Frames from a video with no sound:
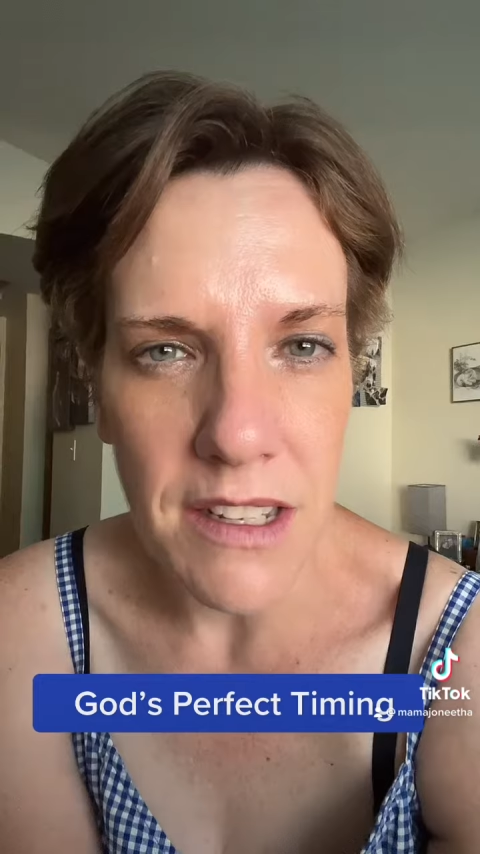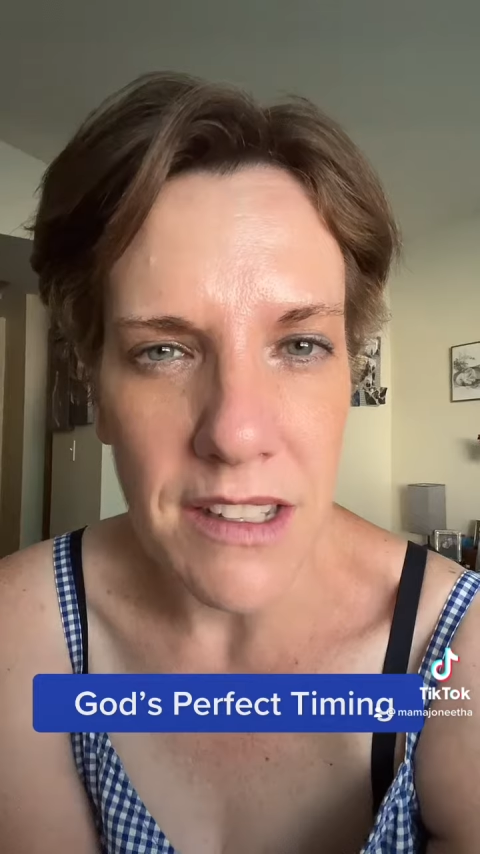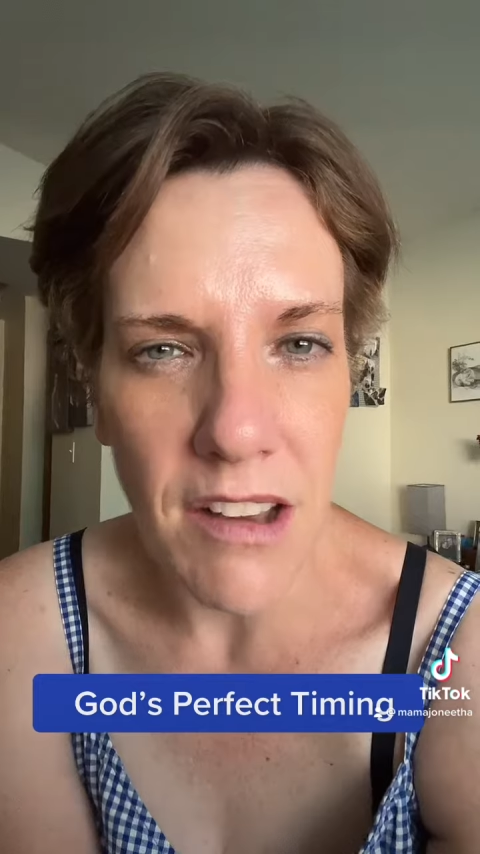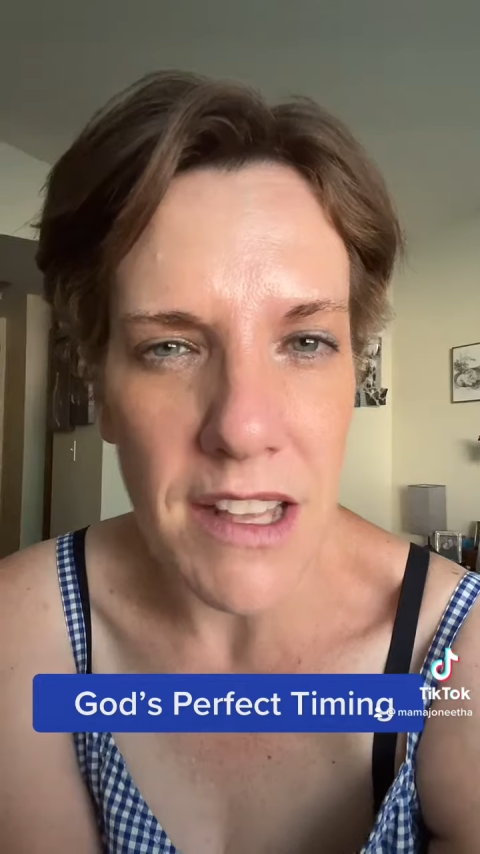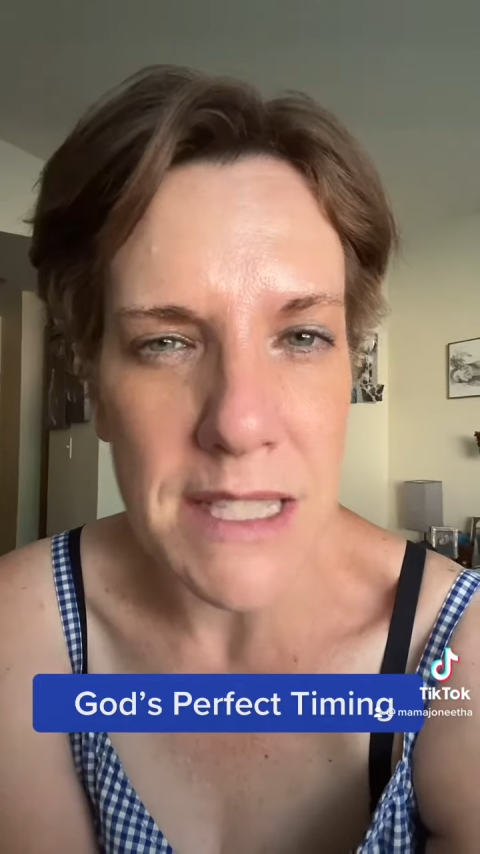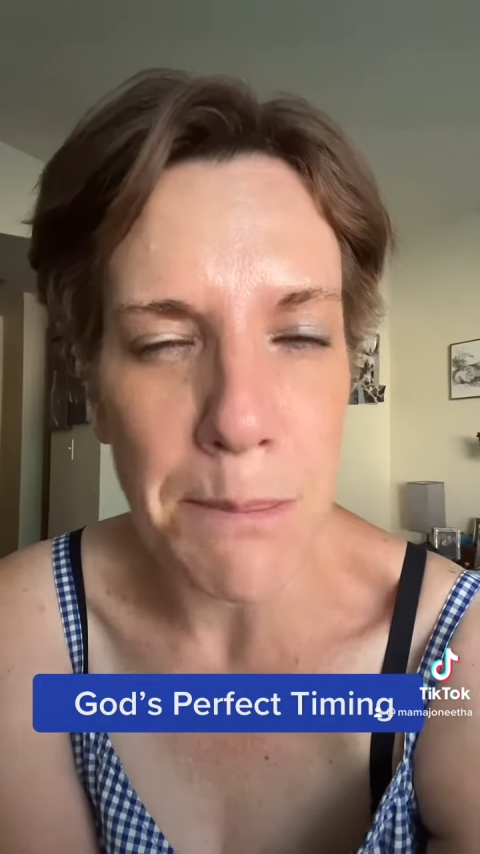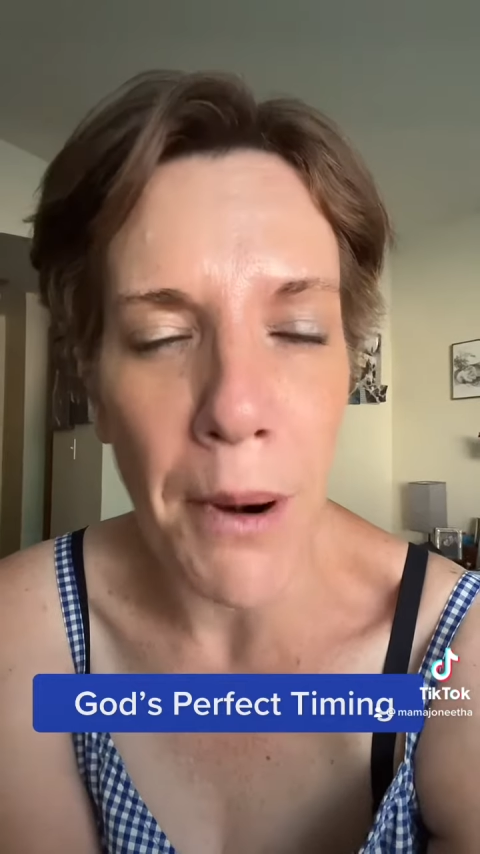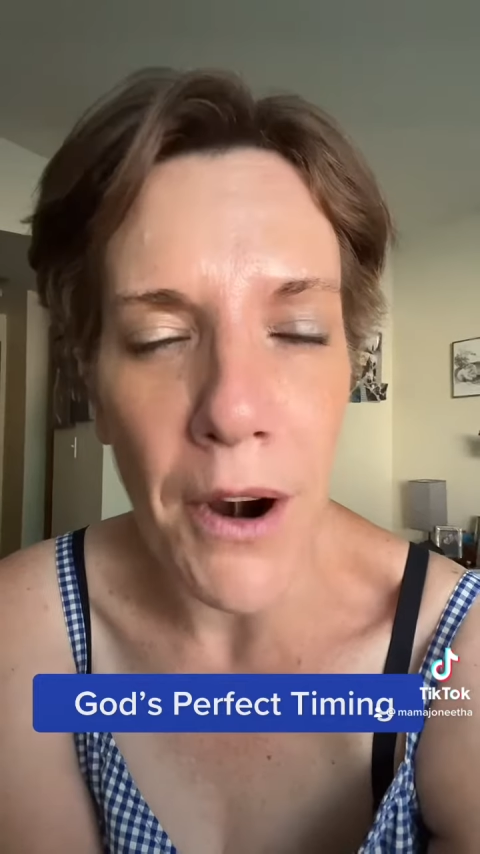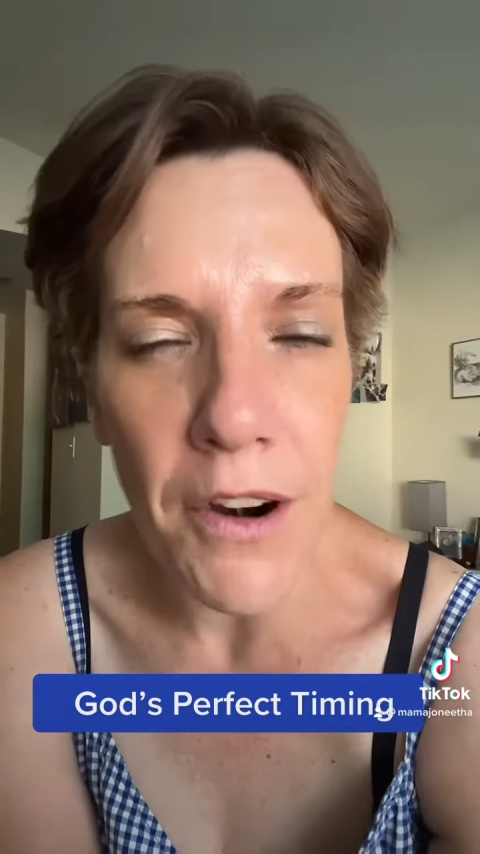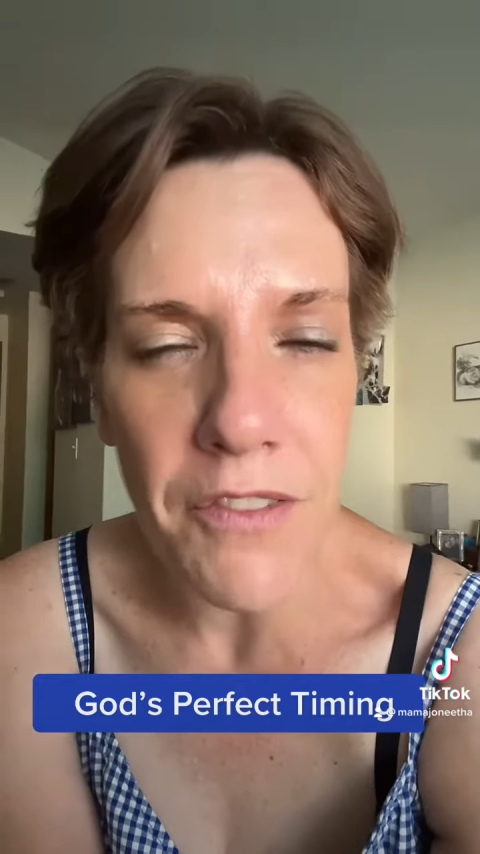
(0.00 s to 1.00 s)
God's
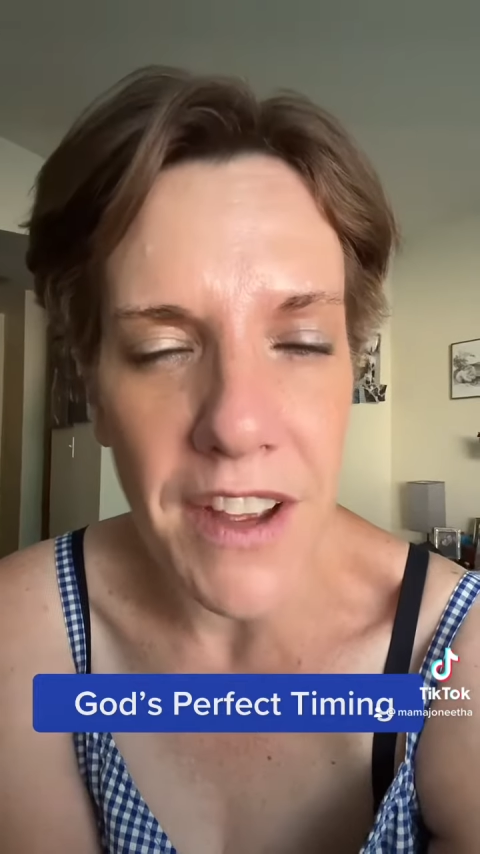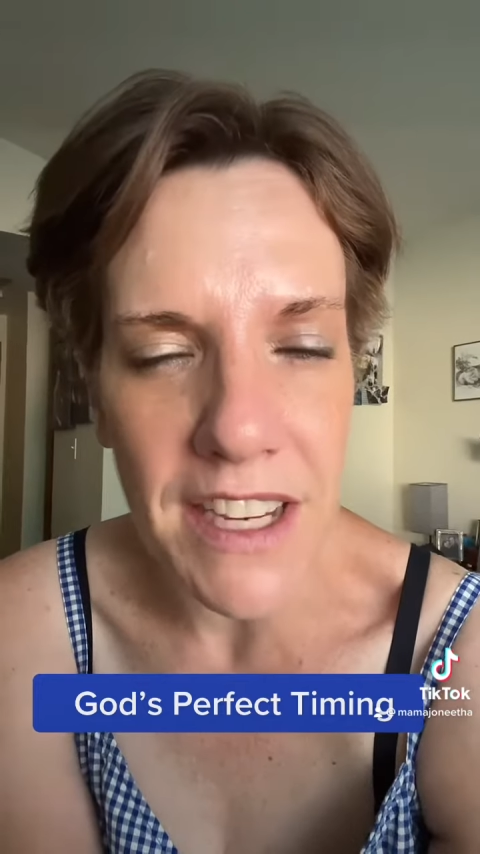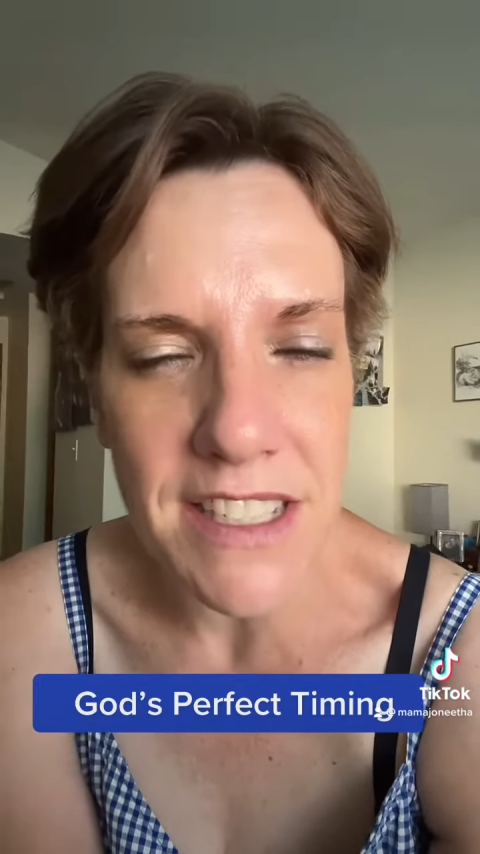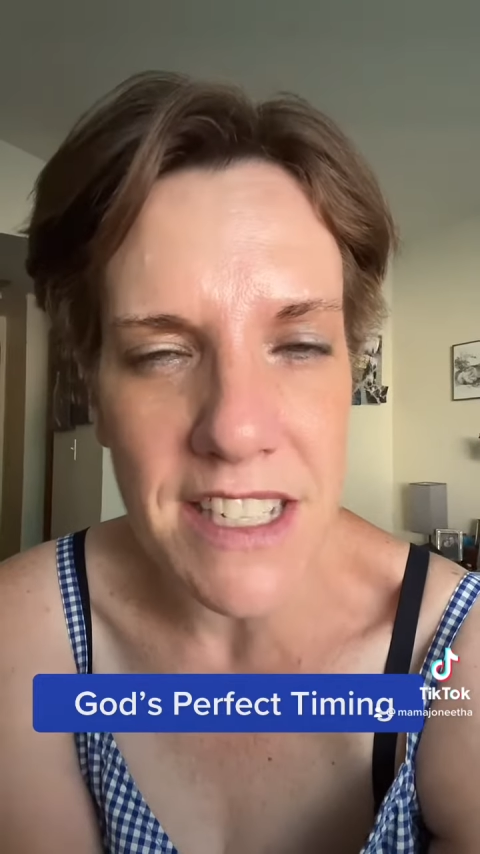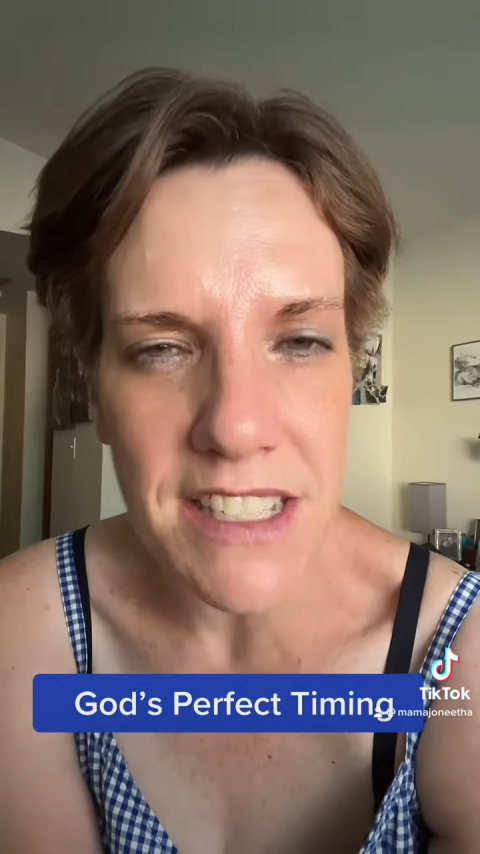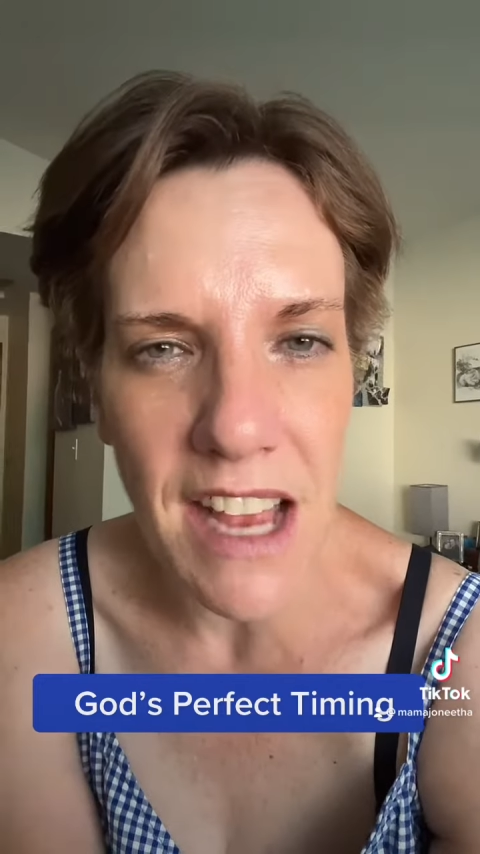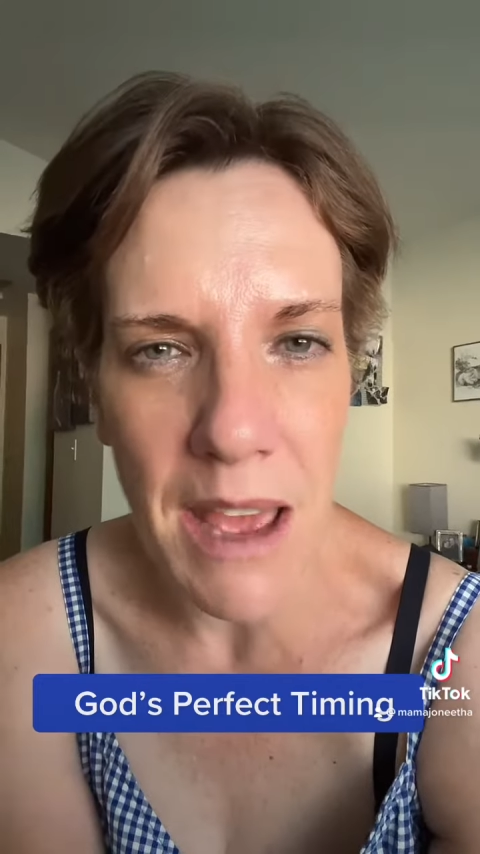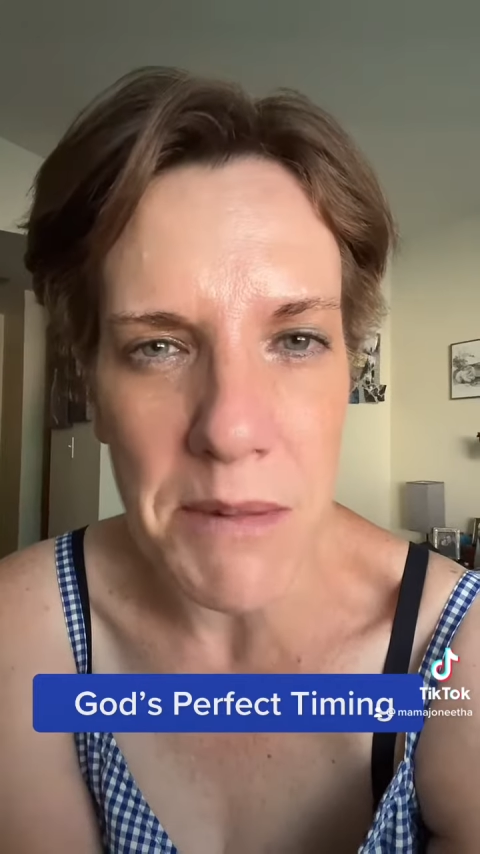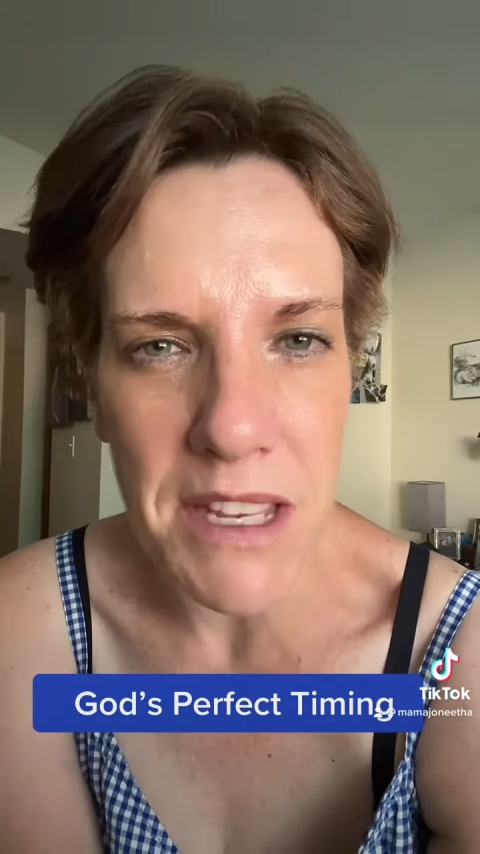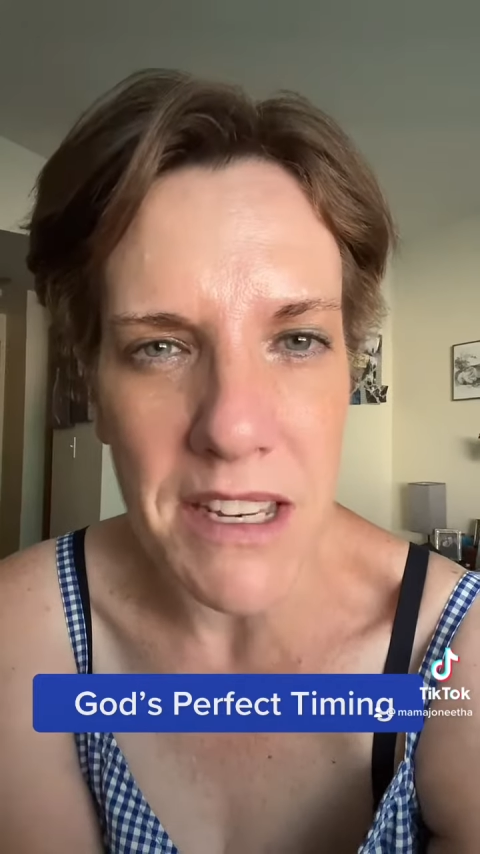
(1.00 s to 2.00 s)
perfect
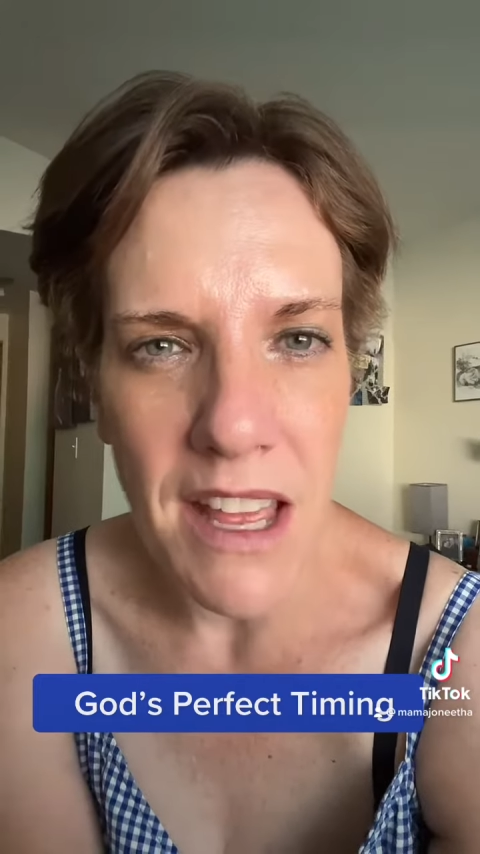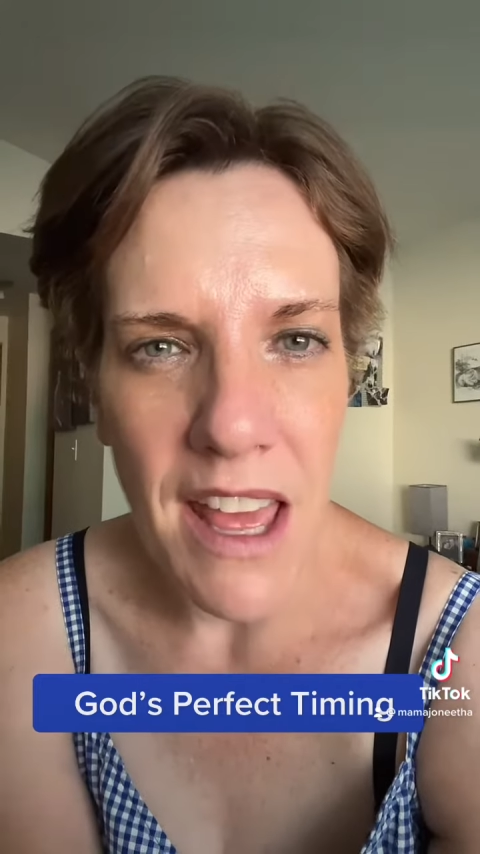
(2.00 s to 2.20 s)
timing,